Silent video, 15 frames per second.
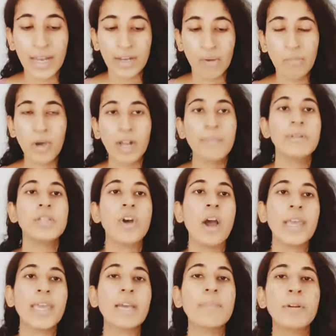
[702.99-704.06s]
Now I'm going to be
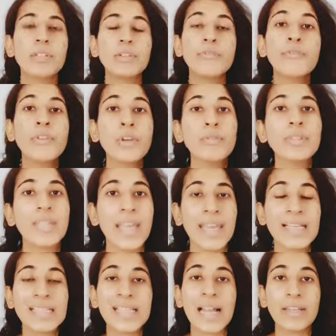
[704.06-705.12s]
talking about the few
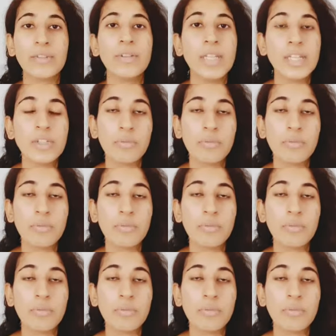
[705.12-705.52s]
things that you need